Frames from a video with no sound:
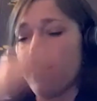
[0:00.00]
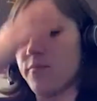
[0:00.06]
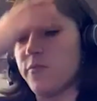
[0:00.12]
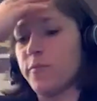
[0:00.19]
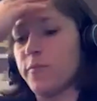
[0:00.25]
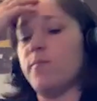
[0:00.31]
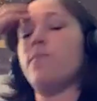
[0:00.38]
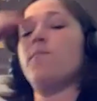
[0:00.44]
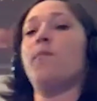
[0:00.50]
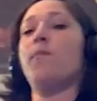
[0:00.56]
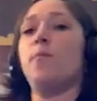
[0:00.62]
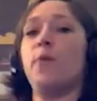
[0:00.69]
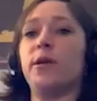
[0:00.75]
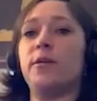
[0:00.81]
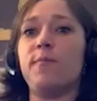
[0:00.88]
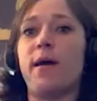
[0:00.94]
from
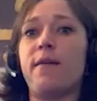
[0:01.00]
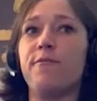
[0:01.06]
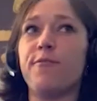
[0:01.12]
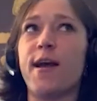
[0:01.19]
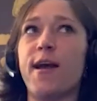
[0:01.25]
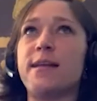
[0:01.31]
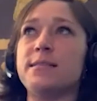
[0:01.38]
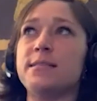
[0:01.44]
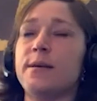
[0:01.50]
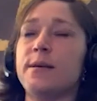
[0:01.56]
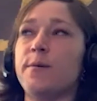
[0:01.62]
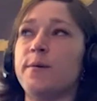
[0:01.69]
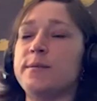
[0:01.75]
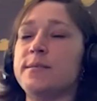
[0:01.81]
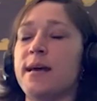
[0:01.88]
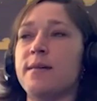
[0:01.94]
one of my friends that
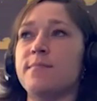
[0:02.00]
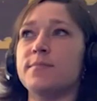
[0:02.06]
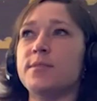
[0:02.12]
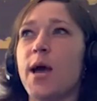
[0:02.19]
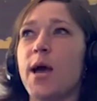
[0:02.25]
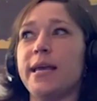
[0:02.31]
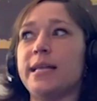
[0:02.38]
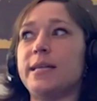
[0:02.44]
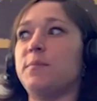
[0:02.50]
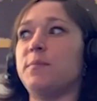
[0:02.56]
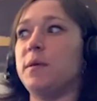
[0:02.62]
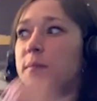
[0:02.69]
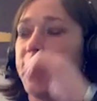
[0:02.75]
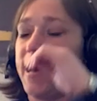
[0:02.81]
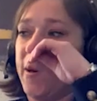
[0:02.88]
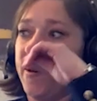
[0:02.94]
was talking to me
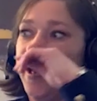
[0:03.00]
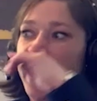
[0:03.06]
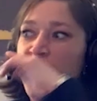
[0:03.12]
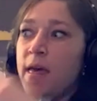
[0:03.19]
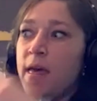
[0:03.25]
about